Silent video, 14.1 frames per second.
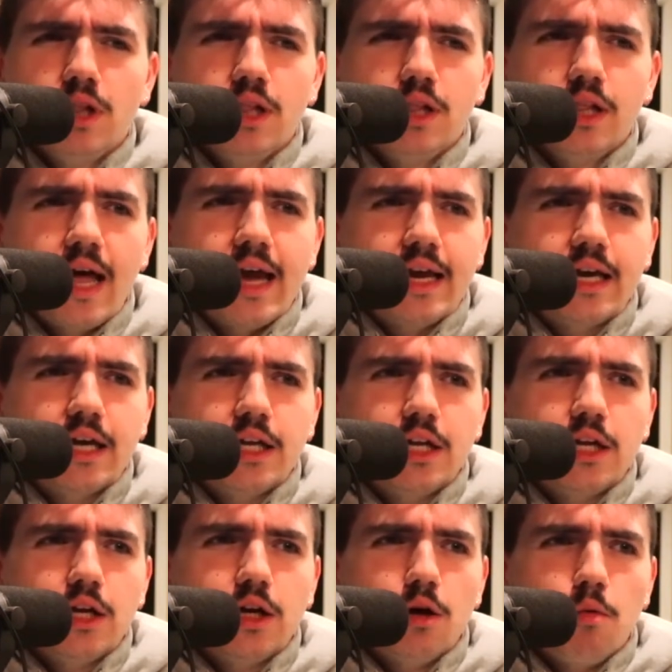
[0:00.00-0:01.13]
like
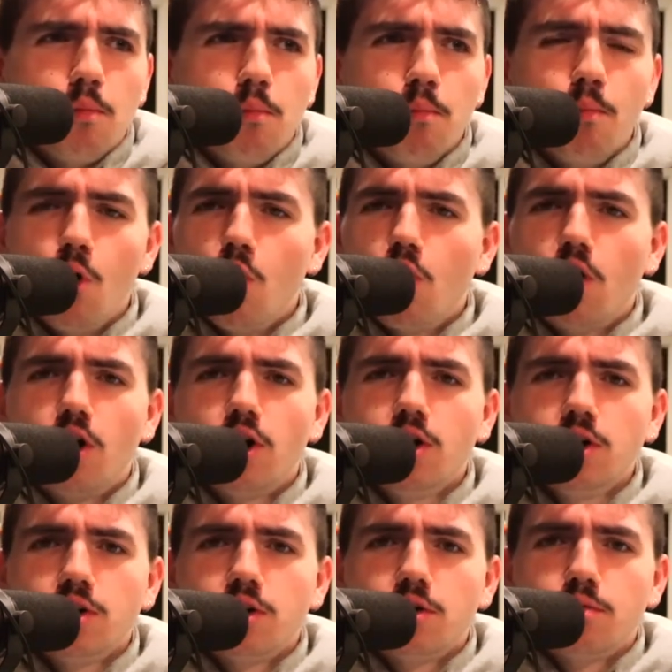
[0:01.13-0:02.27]

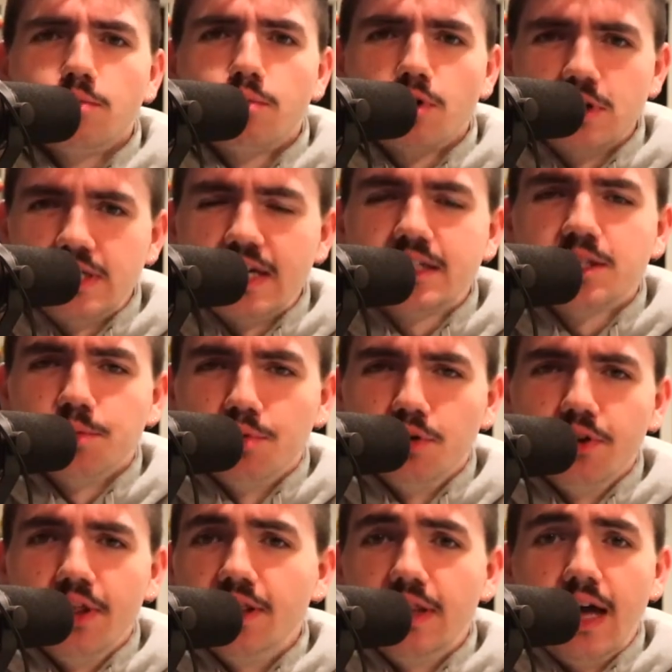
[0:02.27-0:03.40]
more predictable
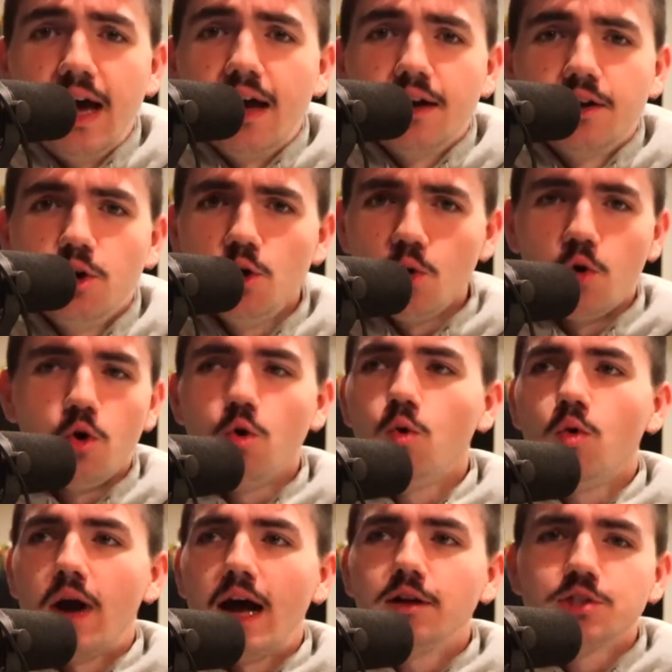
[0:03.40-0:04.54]
than that?
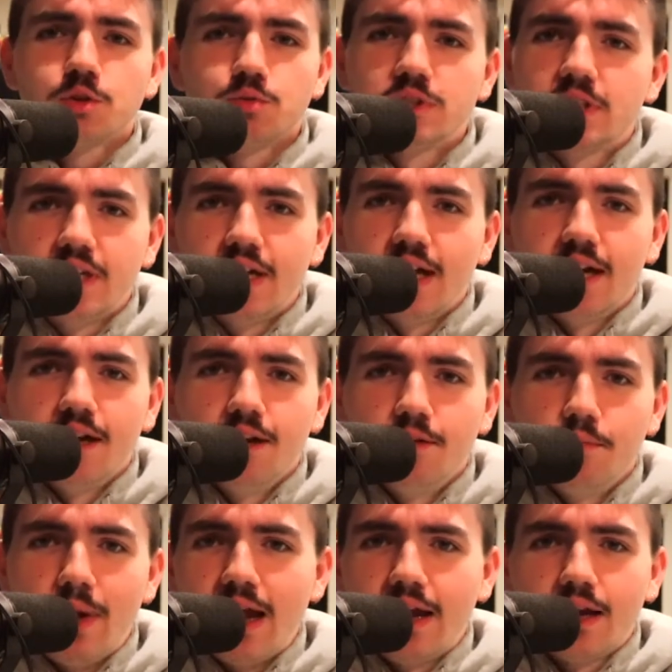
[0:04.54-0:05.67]
Who else was he gonna
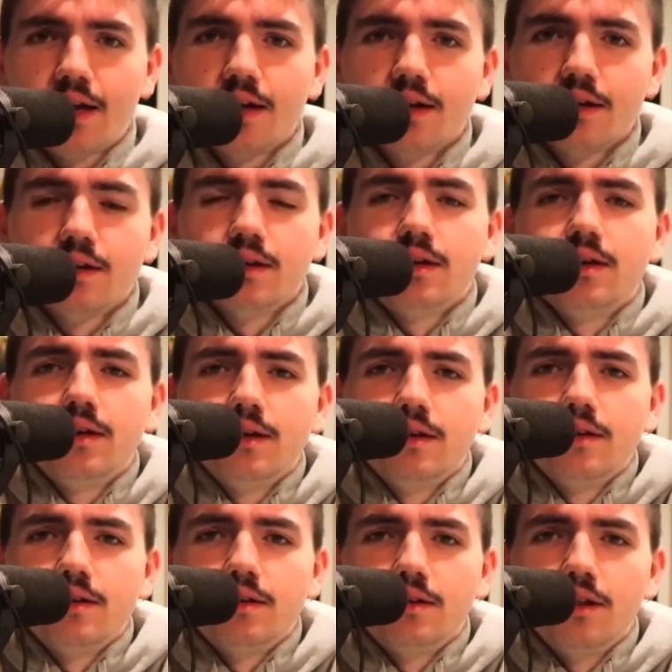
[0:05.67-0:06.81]
make
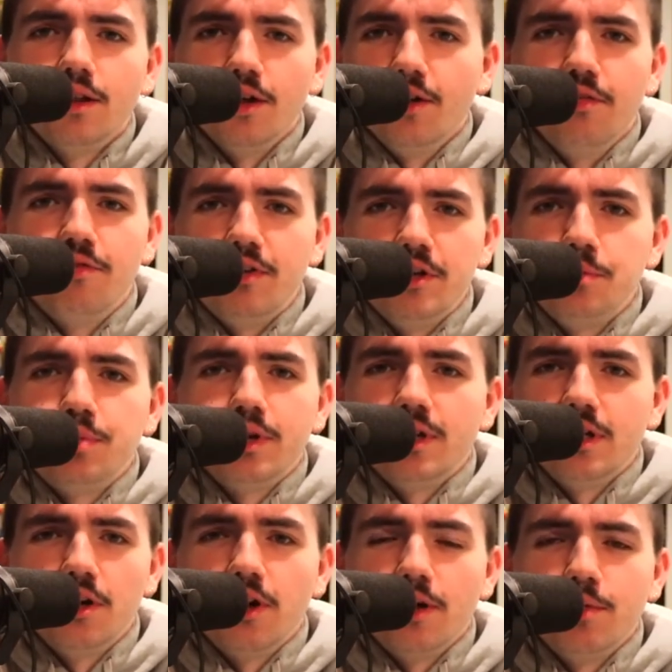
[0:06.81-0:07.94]
the VP?
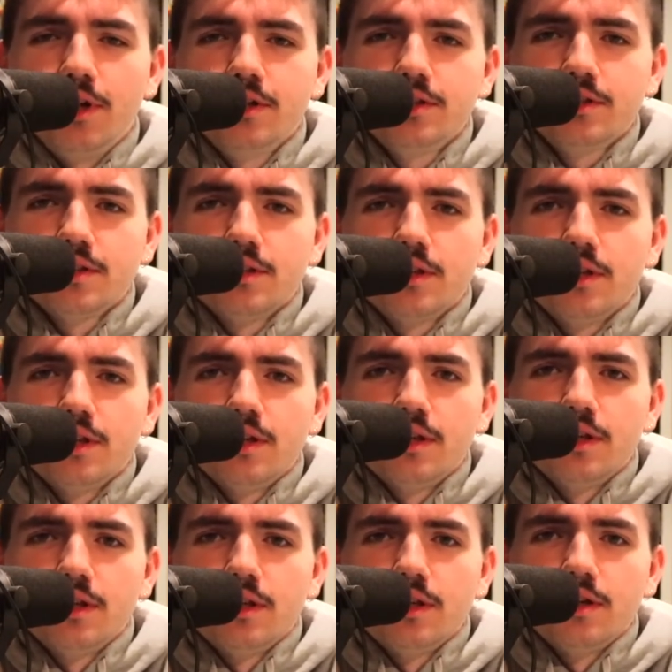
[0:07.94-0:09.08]
You know what I mean?
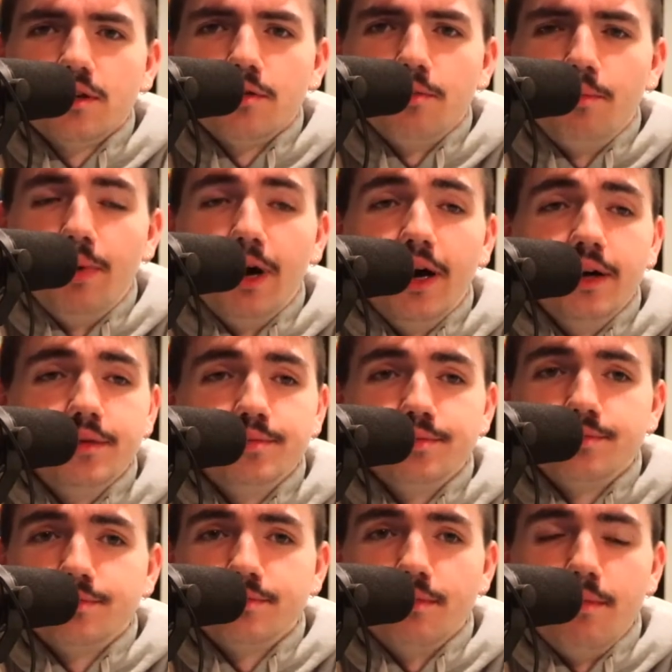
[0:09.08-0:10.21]
But
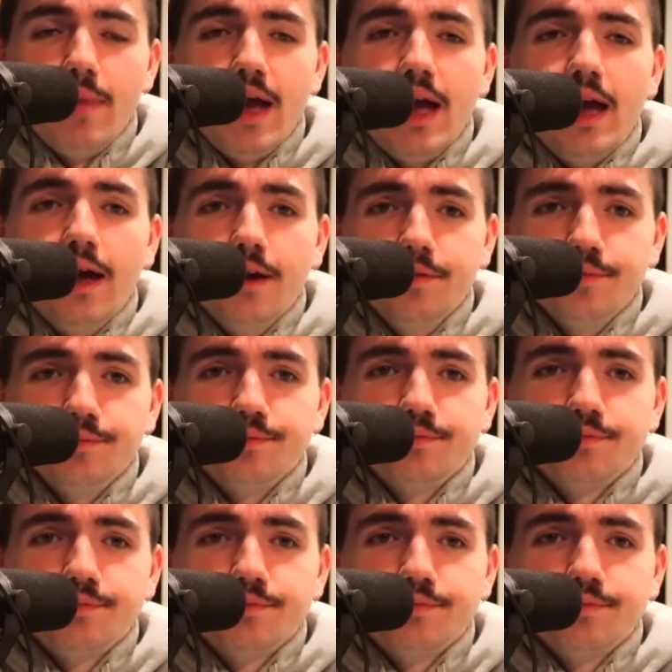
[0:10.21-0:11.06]
man,